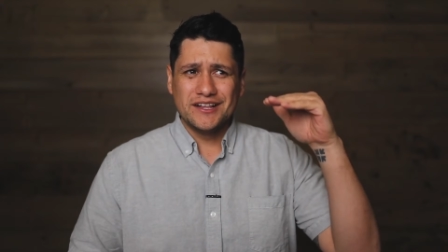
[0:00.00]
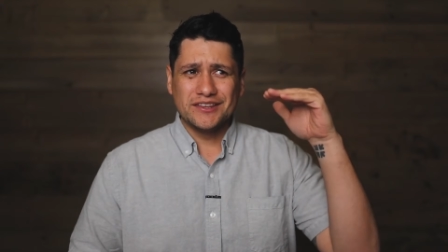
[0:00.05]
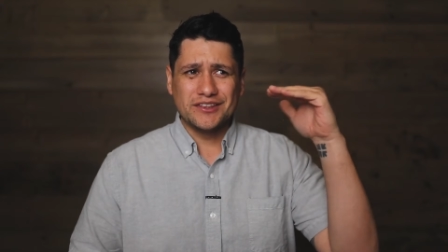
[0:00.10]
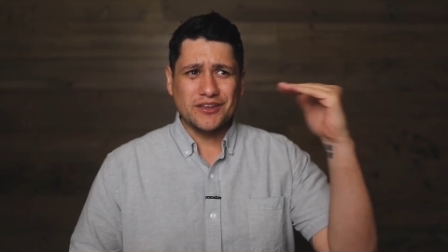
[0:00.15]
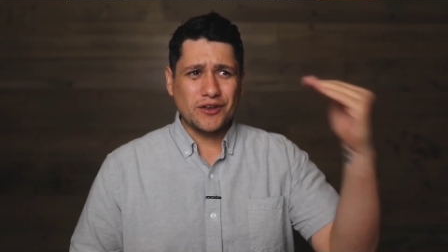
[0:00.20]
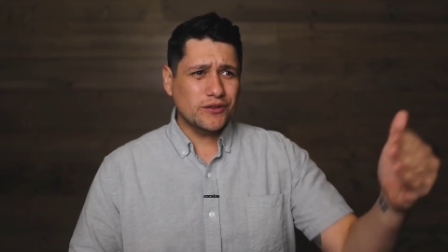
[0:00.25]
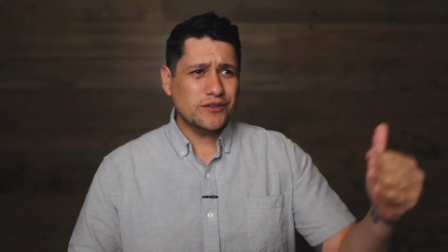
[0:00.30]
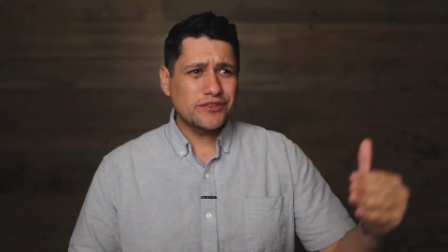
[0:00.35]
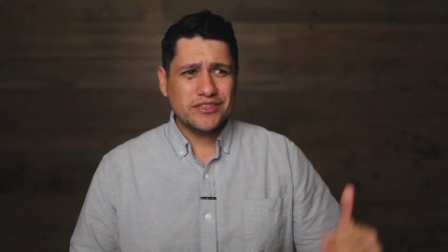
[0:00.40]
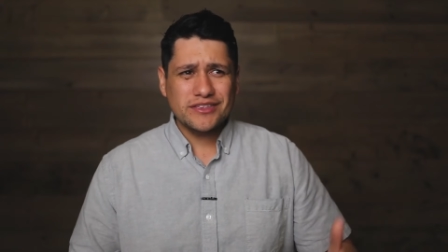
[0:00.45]

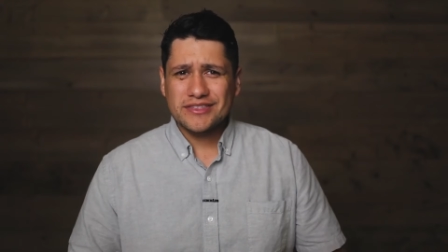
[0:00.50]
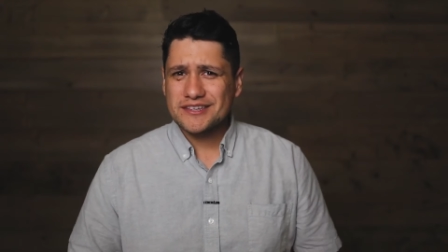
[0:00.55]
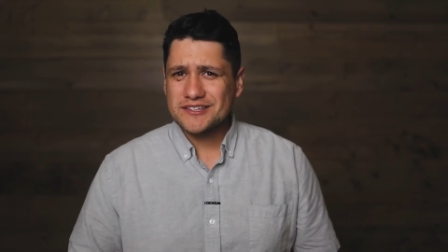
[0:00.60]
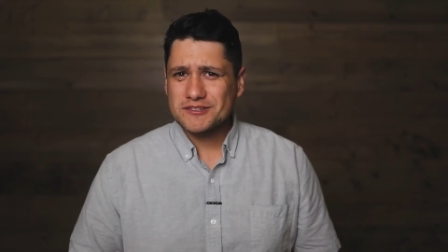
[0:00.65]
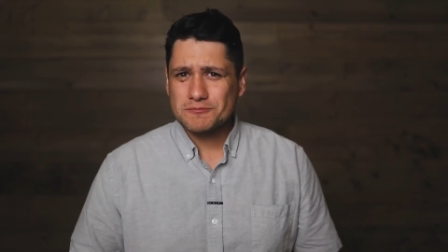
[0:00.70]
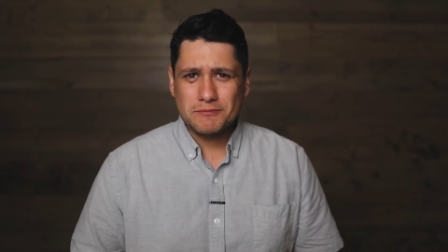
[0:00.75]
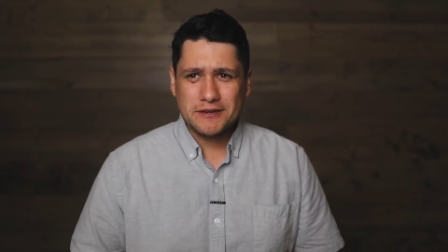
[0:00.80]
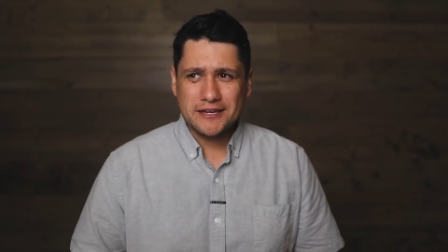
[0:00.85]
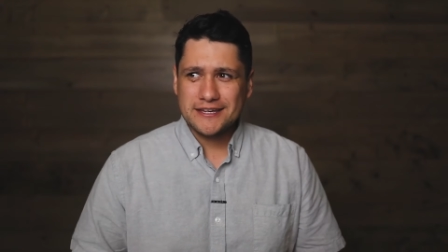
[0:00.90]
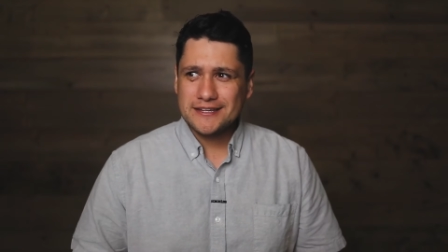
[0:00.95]
the only thing
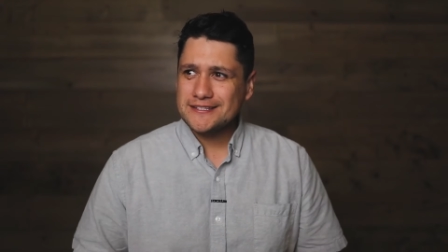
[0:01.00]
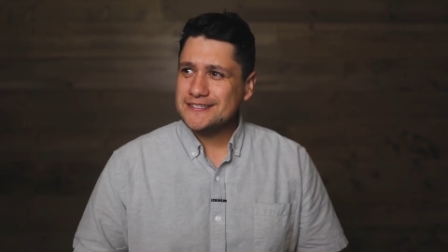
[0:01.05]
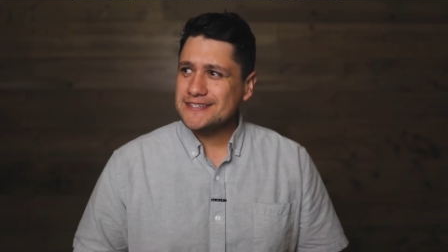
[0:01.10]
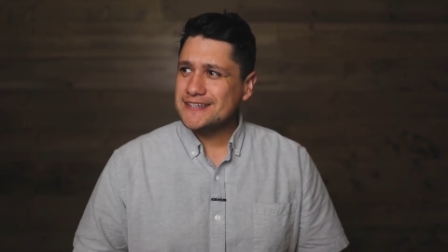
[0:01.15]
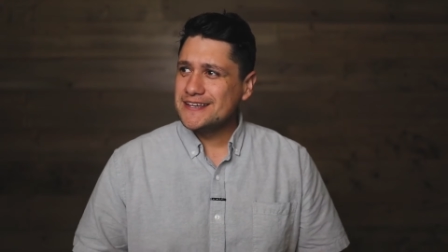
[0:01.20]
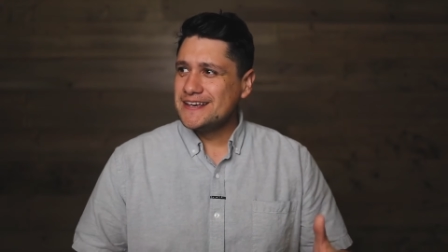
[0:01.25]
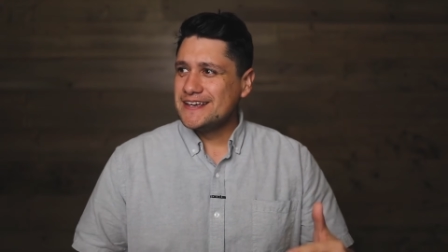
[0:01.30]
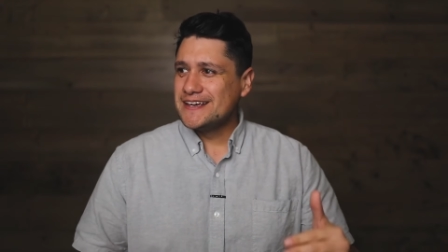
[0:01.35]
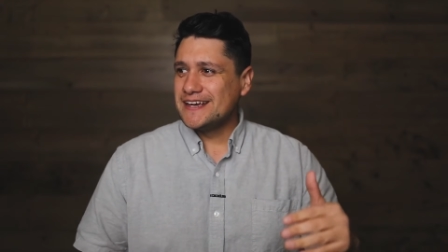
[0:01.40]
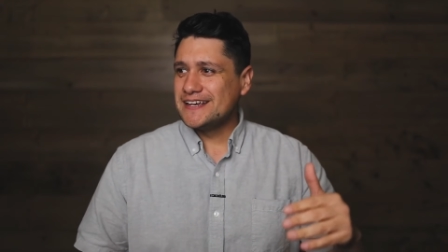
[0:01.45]
this means
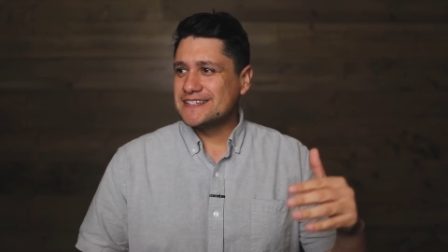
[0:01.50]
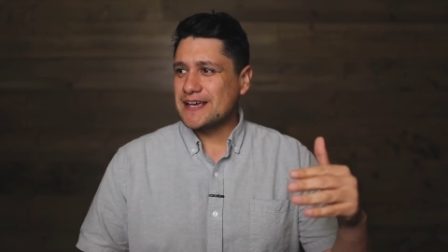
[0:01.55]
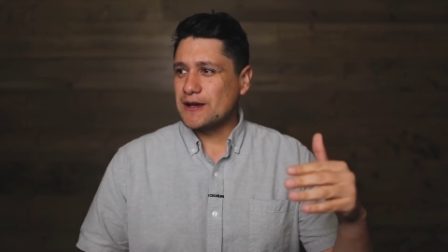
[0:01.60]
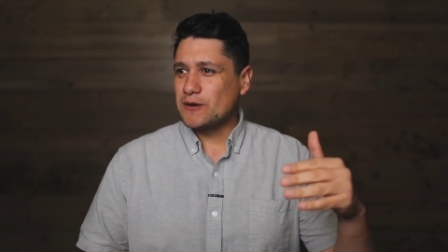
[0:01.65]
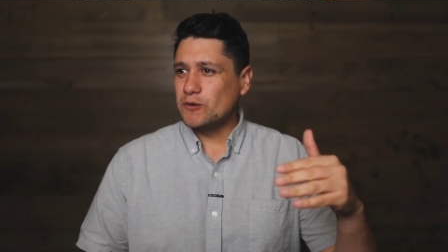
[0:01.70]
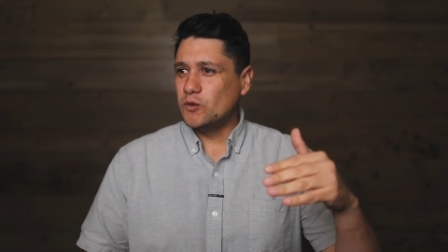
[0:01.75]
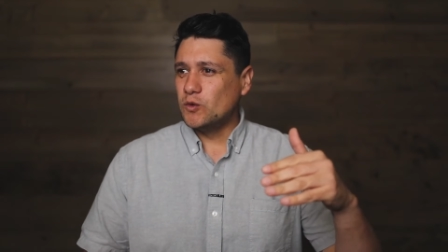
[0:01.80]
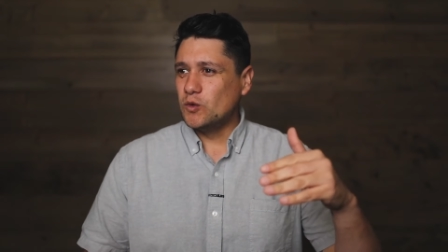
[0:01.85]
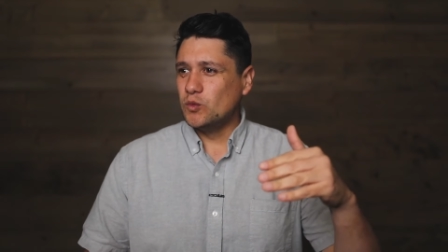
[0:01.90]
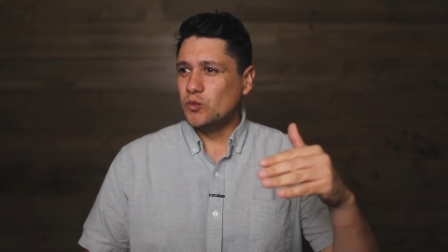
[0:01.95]
is
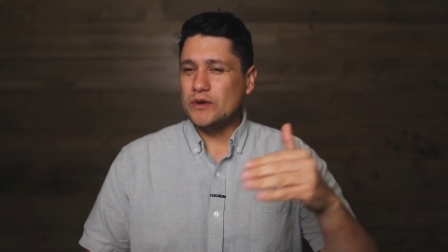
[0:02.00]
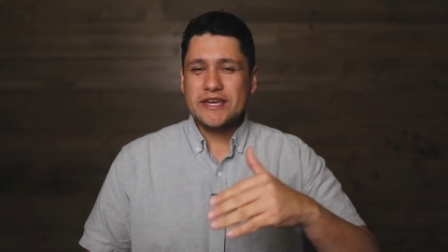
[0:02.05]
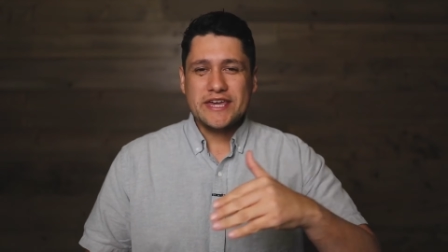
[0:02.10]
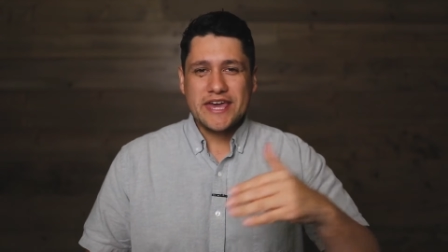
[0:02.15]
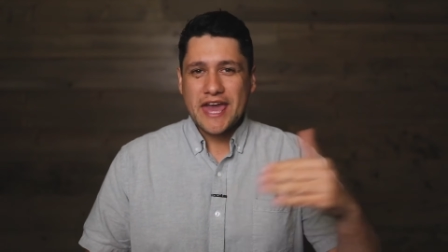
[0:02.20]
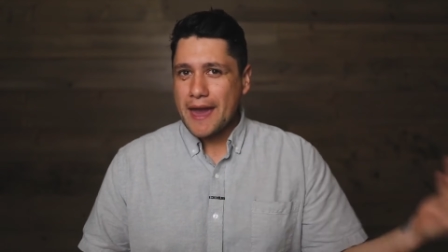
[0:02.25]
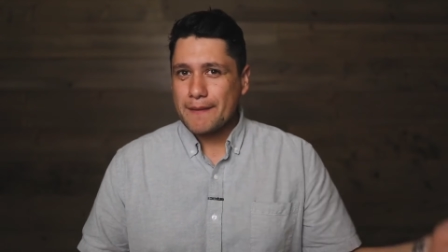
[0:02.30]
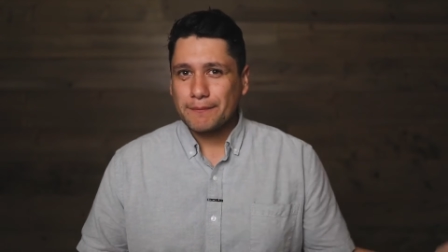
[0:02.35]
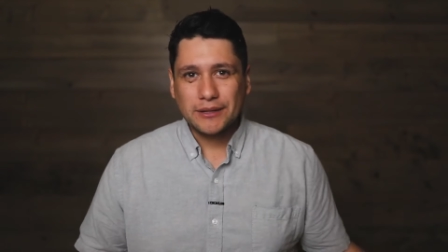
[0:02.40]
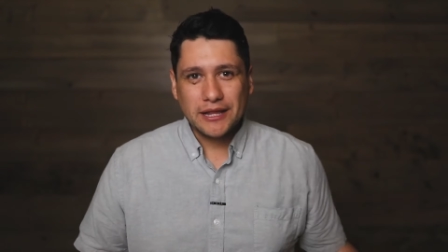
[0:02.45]
that we
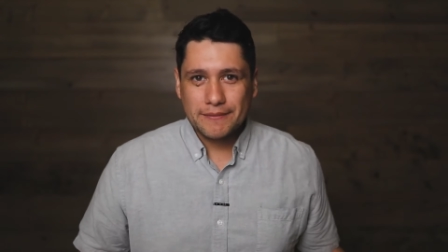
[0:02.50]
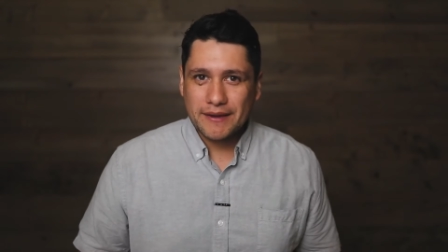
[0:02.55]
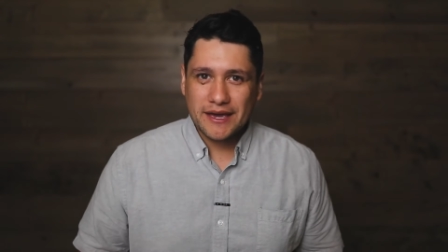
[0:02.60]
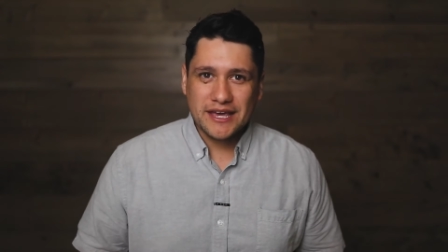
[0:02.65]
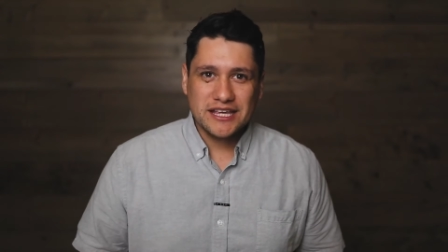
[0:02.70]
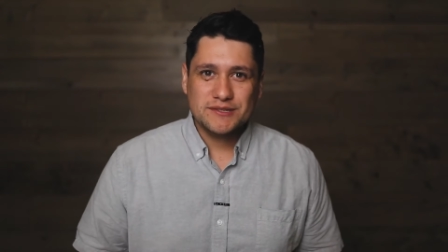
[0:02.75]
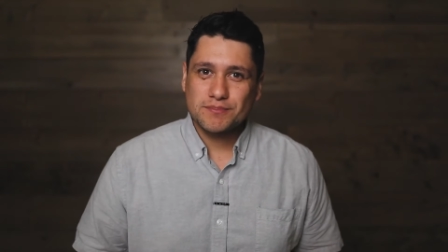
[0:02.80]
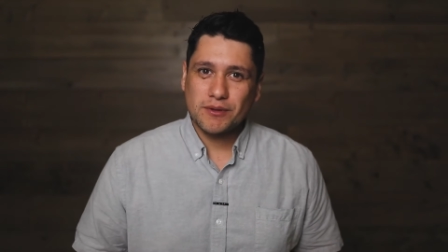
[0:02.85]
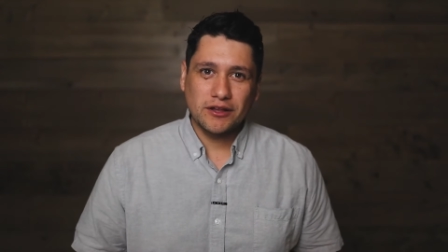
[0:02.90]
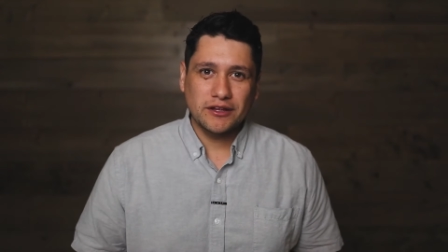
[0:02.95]
can't play
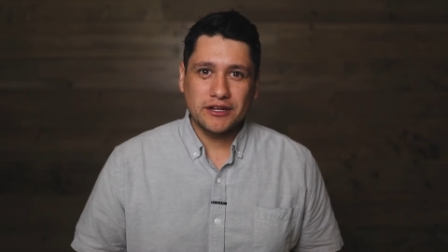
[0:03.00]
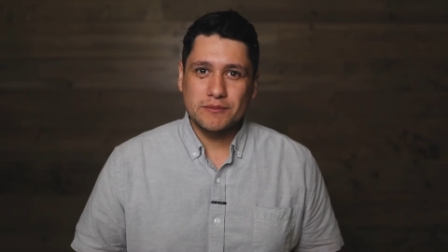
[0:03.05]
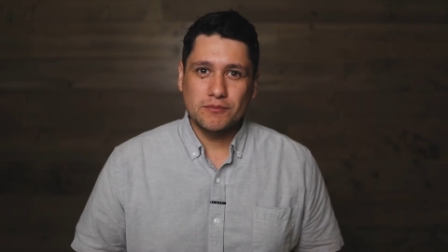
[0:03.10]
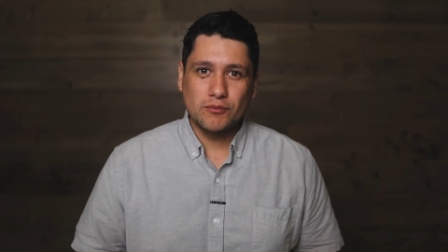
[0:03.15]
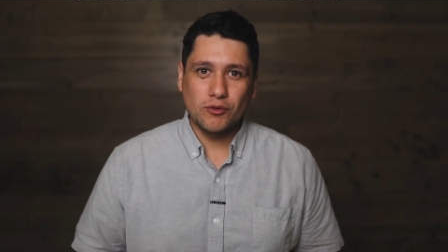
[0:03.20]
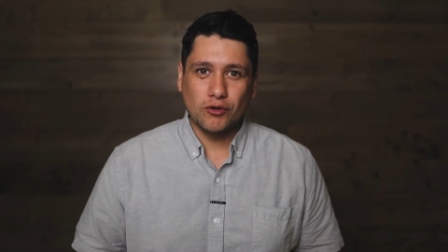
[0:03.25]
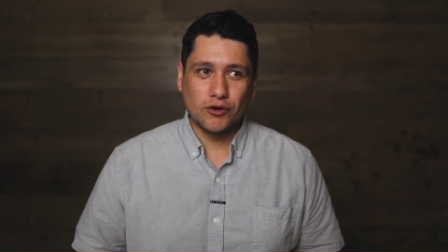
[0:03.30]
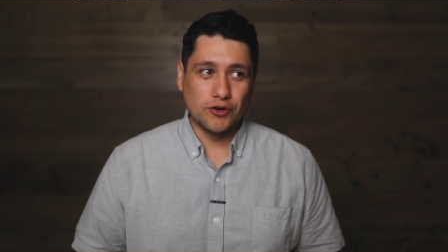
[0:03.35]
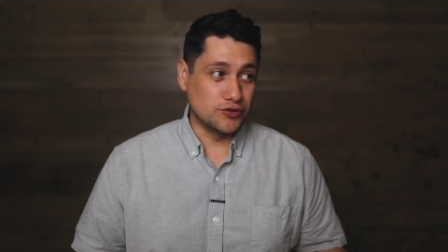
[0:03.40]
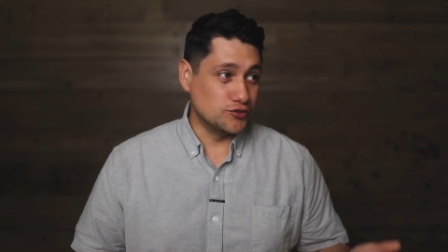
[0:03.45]
baseball
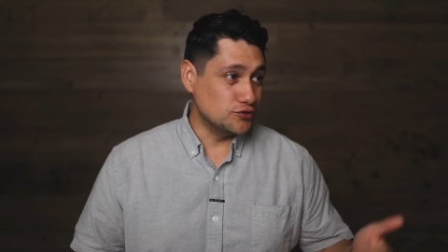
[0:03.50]
anymore.